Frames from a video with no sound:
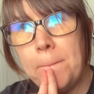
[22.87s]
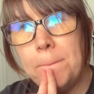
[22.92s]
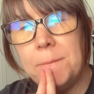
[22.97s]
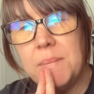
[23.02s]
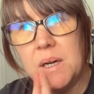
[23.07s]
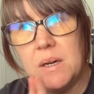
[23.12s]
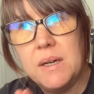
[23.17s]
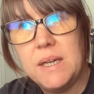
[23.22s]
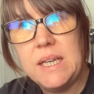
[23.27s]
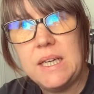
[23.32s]

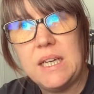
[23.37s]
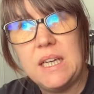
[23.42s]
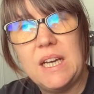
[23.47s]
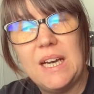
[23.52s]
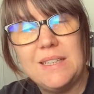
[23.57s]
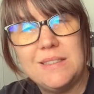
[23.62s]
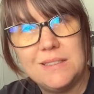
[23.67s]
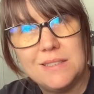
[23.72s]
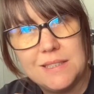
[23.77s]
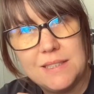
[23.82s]
buying
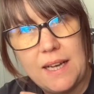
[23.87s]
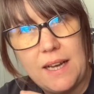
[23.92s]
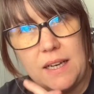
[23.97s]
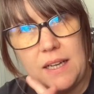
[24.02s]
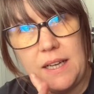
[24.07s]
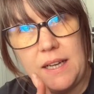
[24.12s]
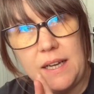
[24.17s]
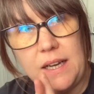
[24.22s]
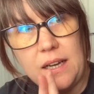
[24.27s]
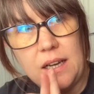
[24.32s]
and
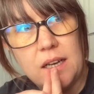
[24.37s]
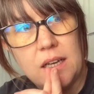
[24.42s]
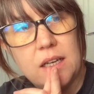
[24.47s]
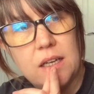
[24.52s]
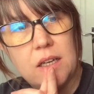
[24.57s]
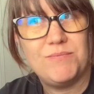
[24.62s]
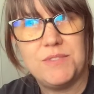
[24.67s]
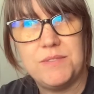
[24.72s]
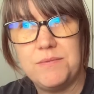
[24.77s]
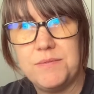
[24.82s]
selling
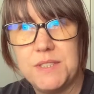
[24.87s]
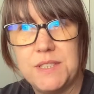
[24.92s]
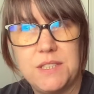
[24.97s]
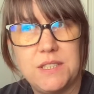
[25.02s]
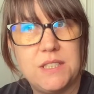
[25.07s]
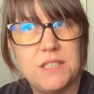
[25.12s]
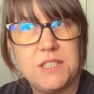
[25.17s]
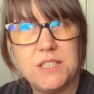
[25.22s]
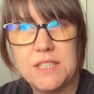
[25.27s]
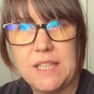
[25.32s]

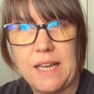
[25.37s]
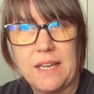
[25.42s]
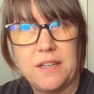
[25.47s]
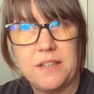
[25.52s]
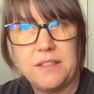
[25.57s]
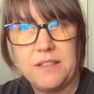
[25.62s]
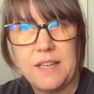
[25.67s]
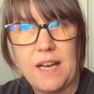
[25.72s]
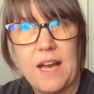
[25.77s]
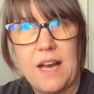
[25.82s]

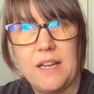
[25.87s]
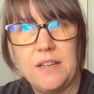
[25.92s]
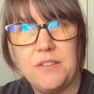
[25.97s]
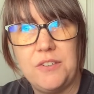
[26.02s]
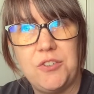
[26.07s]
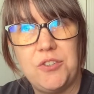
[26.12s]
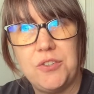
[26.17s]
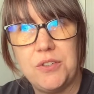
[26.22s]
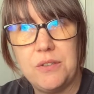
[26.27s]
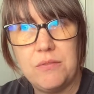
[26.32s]

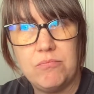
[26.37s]
second-hand,